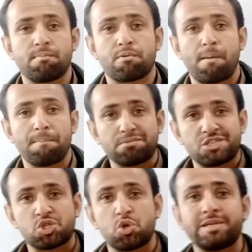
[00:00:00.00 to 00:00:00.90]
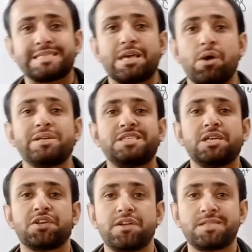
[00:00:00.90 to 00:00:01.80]
from 50 to 70
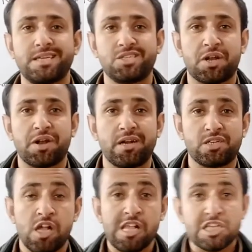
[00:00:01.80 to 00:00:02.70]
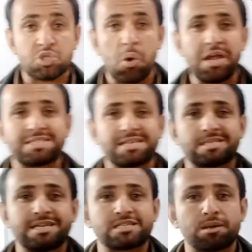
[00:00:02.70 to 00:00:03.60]
degrees centigrade. So it
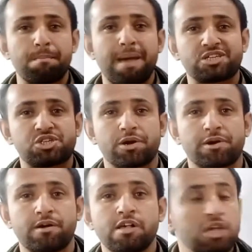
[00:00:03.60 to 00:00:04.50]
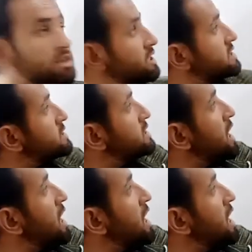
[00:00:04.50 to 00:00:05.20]
doesn't matter. This is the